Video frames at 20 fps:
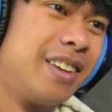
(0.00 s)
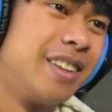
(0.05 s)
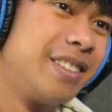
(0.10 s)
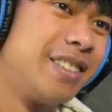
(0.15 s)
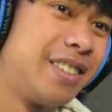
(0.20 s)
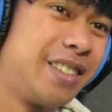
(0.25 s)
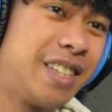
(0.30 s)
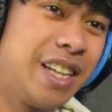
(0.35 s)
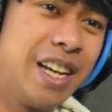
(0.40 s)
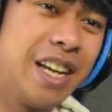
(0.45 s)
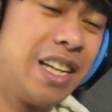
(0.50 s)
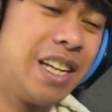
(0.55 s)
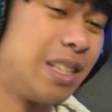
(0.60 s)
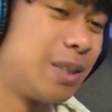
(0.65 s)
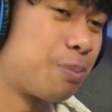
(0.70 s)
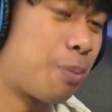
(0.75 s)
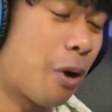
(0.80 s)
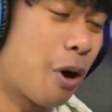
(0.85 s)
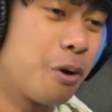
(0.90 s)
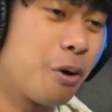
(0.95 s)

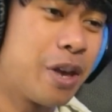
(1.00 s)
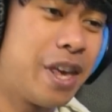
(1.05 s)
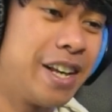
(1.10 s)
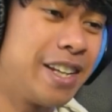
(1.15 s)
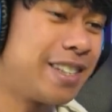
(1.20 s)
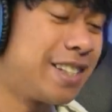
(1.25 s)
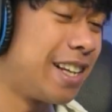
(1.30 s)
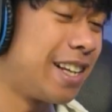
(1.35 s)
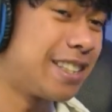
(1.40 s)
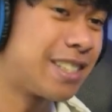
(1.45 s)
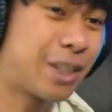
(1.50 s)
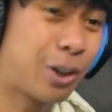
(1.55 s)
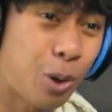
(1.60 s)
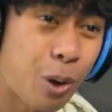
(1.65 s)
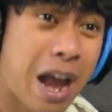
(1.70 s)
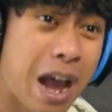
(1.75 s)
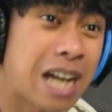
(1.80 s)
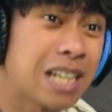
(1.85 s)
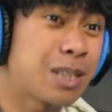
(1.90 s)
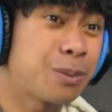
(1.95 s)
Jeez, bro. He's
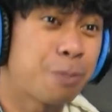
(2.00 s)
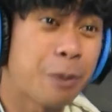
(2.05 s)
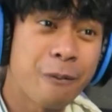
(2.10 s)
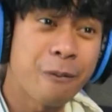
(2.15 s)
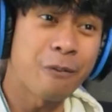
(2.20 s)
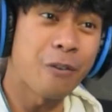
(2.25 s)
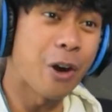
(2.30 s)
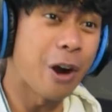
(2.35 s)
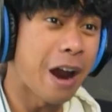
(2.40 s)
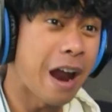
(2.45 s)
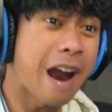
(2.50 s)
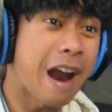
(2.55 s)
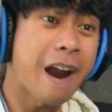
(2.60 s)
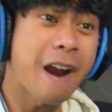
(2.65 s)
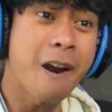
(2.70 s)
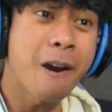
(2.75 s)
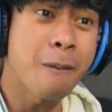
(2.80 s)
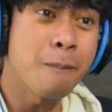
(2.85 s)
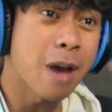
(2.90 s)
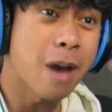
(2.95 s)
grasping for
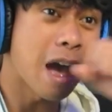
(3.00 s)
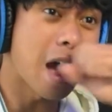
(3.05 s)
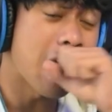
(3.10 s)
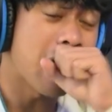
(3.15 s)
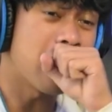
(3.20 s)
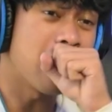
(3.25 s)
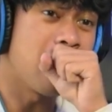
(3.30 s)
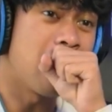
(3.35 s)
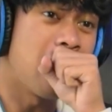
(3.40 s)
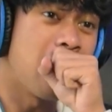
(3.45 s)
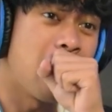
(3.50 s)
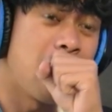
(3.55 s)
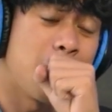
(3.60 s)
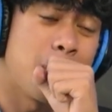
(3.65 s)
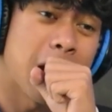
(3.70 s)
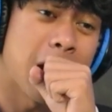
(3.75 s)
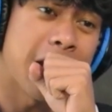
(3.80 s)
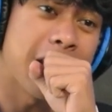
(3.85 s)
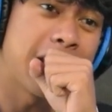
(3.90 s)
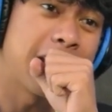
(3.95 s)
air, man. Oh
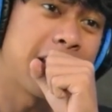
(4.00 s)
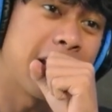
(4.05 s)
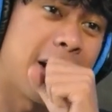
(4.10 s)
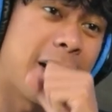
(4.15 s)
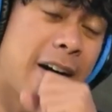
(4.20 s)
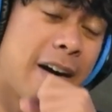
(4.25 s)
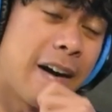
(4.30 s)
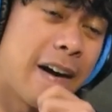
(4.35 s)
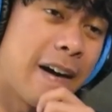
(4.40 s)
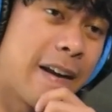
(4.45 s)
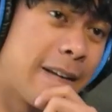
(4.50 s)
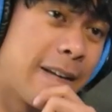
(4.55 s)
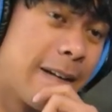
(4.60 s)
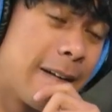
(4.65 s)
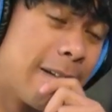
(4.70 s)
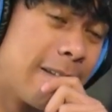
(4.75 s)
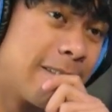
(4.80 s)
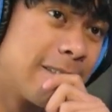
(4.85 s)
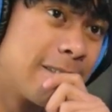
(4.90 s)
my god.